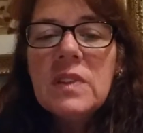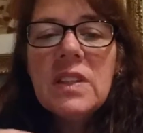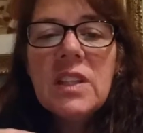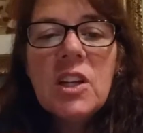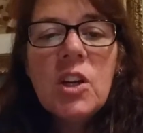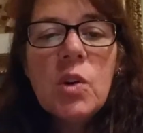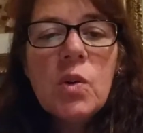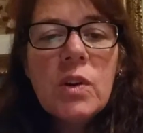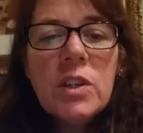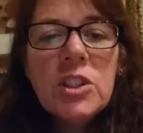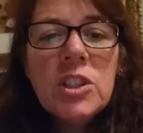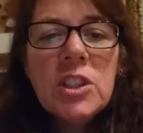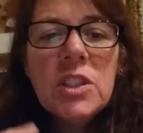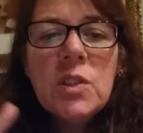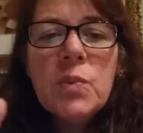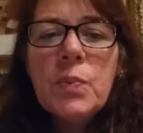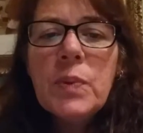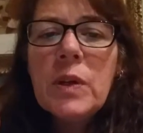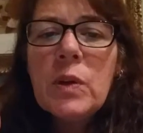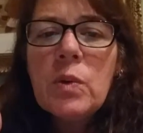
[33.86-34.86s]
little
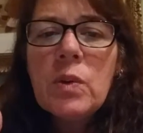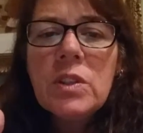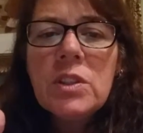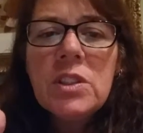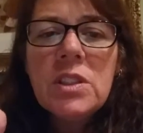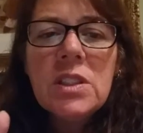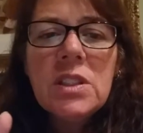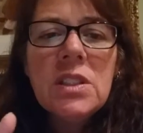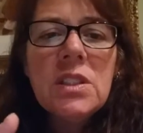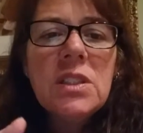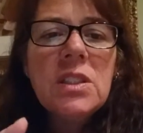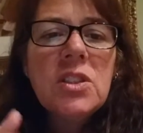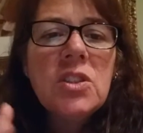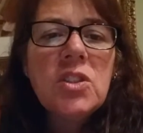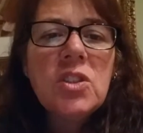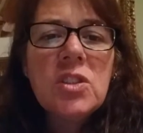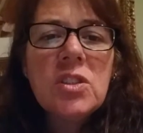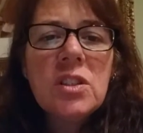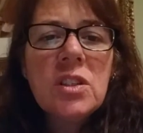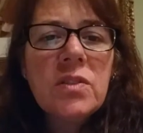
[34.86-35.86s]
questions, big questions,
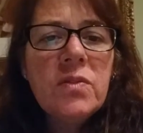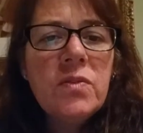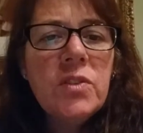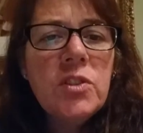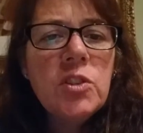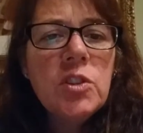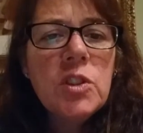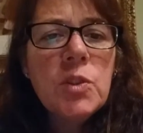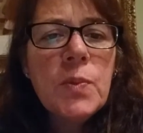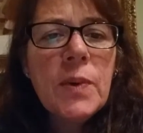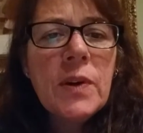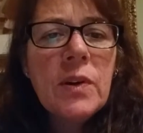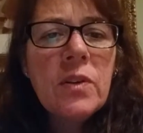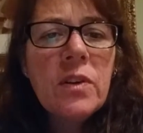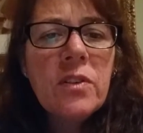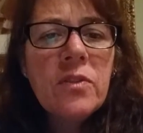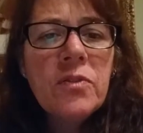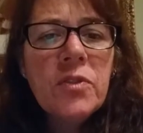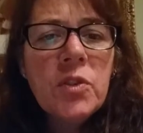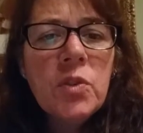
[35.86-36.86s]
just confused about
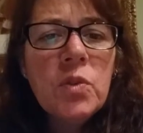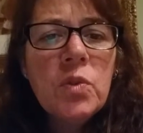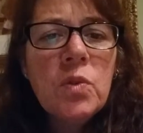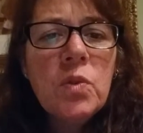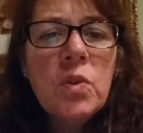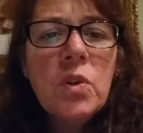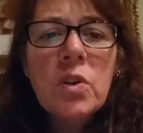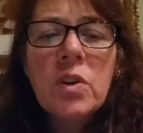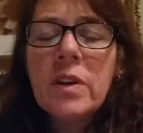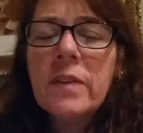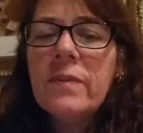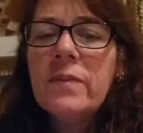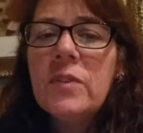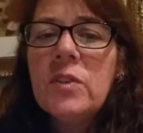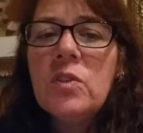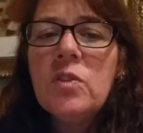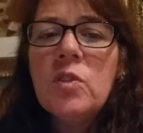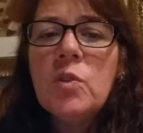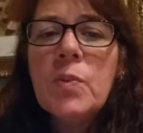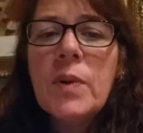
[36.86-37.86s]
a food or
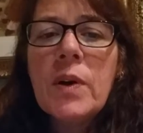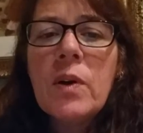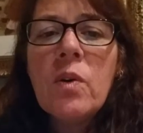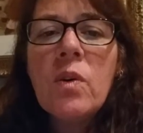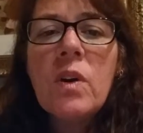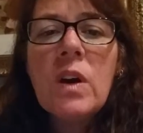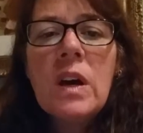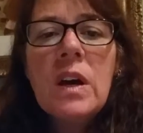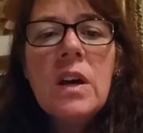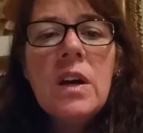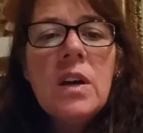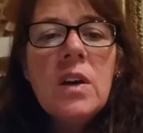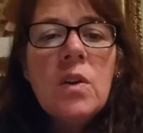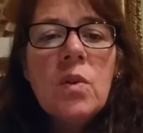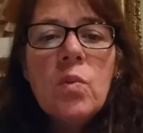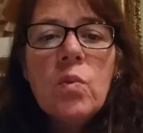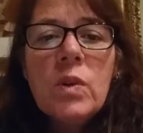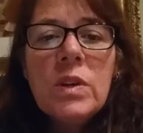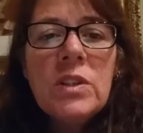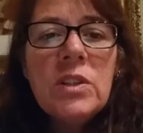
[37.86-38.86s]
confused about
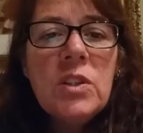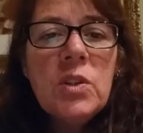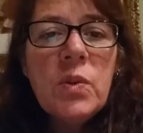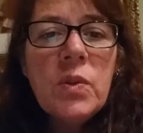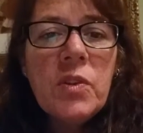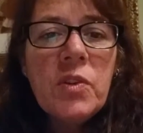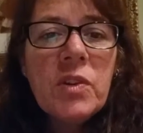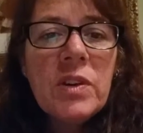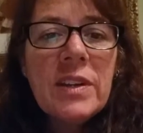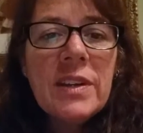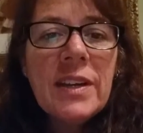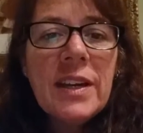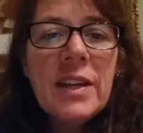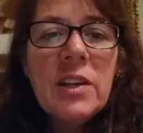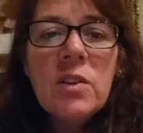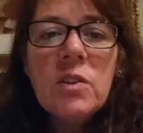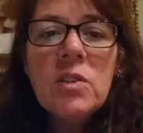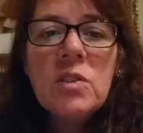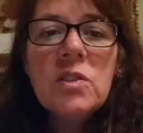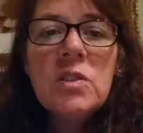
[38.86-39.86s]
what to do with your
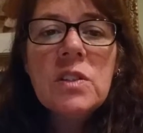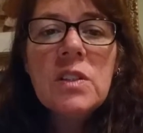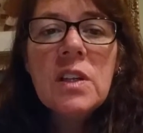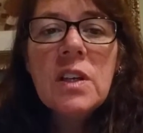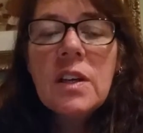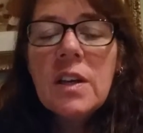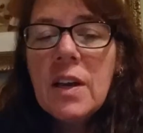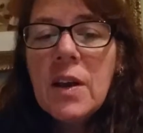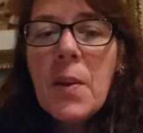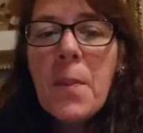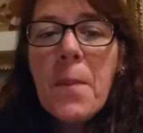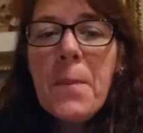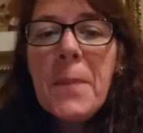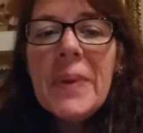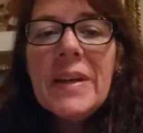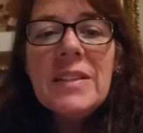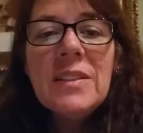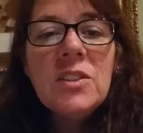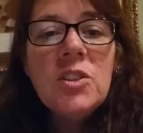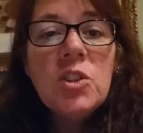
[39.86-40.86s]
containers,
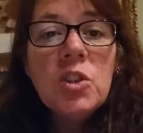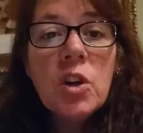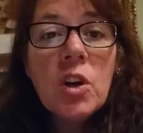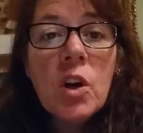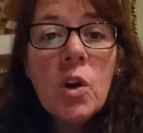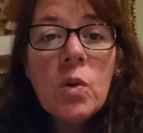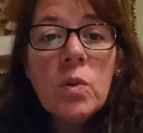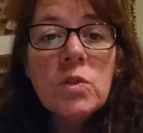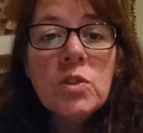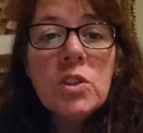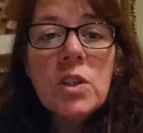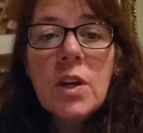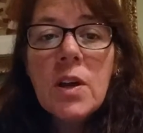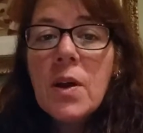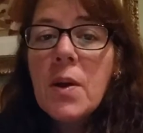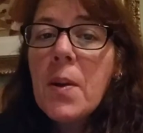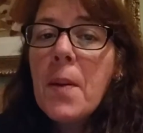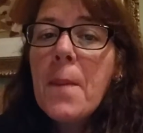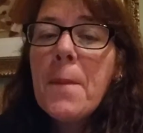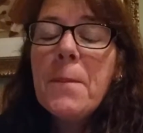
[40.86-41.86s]
message your coach,
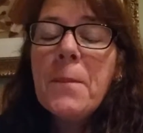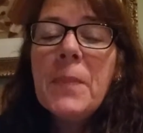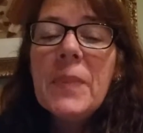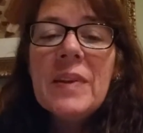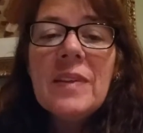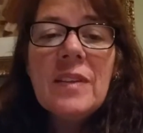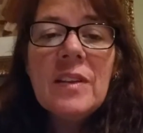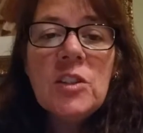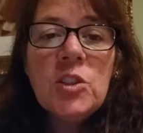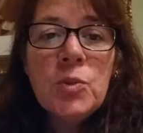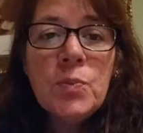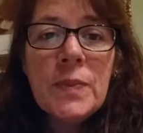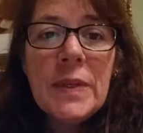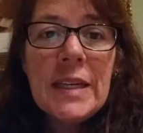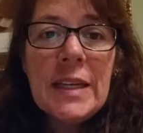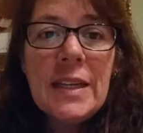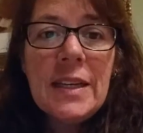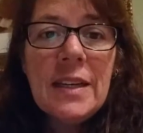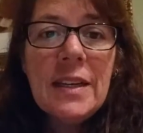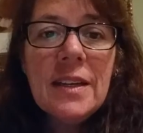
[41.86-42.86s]
message
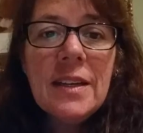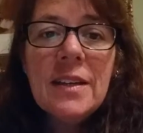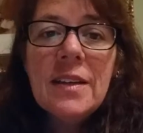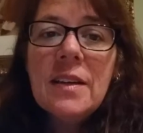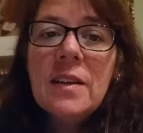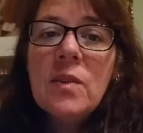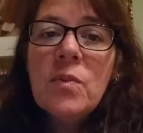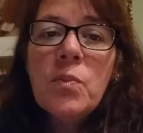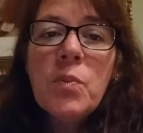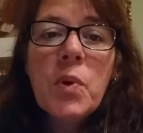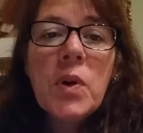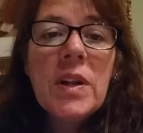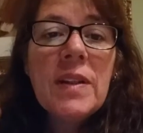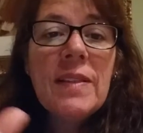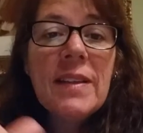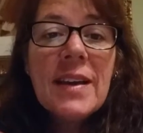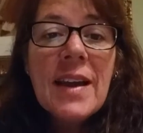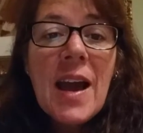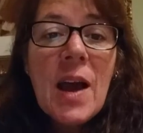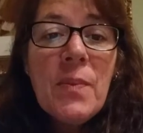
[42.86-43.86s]
me, put it
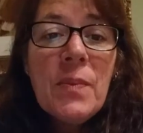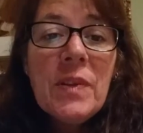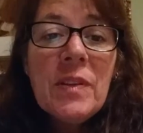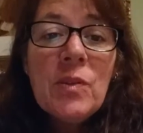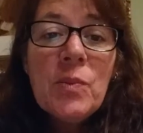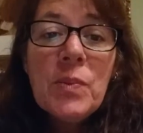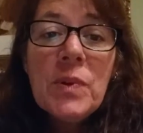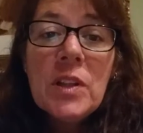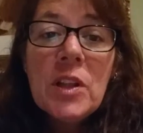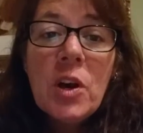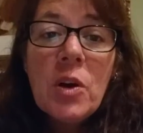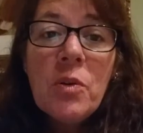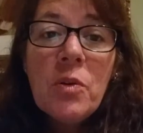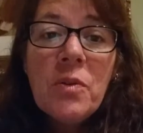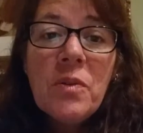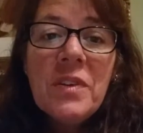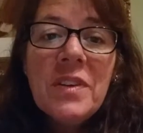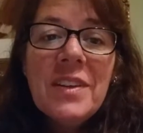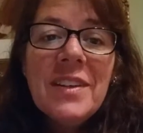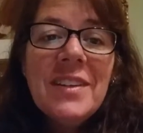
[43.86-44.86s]
in the comments below.